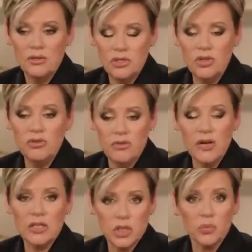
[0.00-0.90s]
You
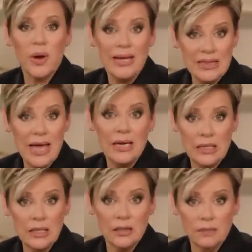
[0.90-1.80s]
got to rein that
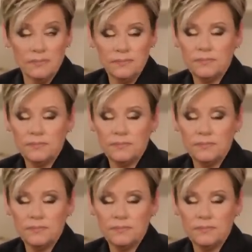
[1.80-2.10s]
in.